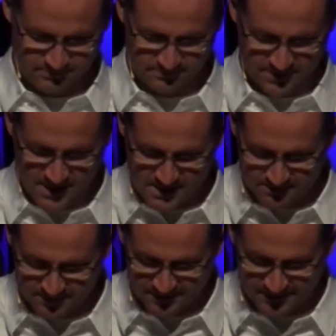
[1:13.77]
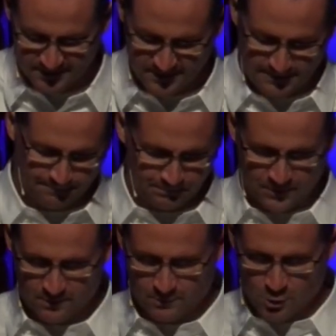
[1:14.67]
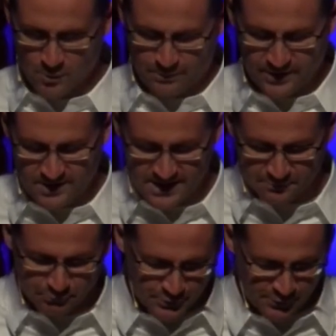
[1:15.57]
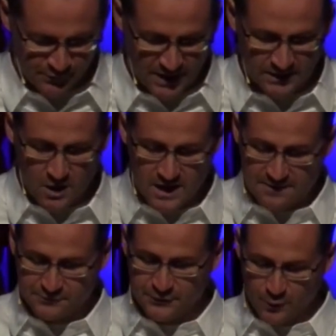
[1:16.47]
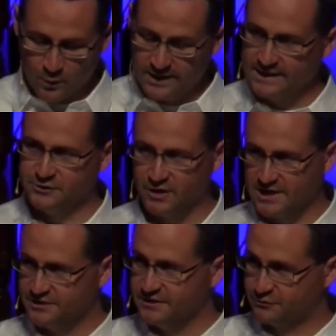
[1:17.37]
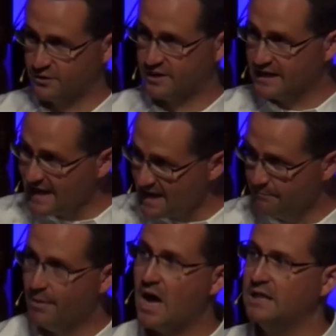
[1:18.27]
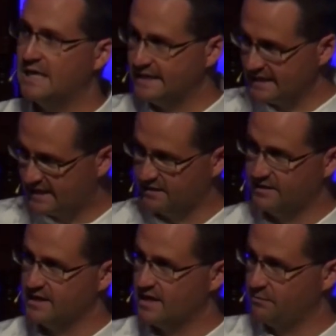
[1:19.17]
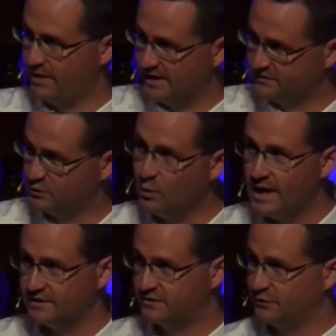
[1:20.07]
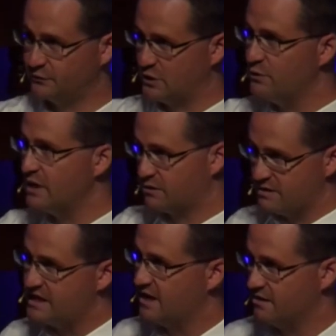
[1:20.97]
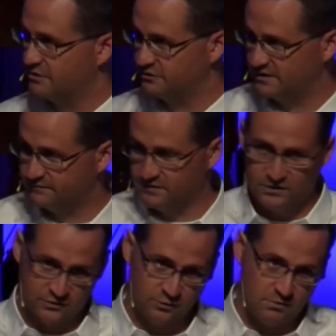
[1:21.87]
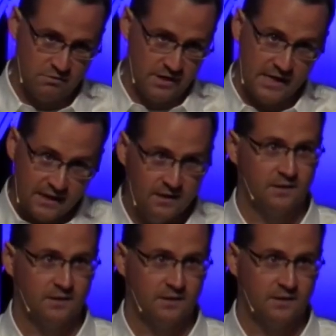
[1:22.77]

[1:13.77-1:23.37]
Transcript: Okay? Orpah and Ruth. Not long after their wedding, tragedy struck again. Mahlon and Chilion passed away. So there's only three characters left in the story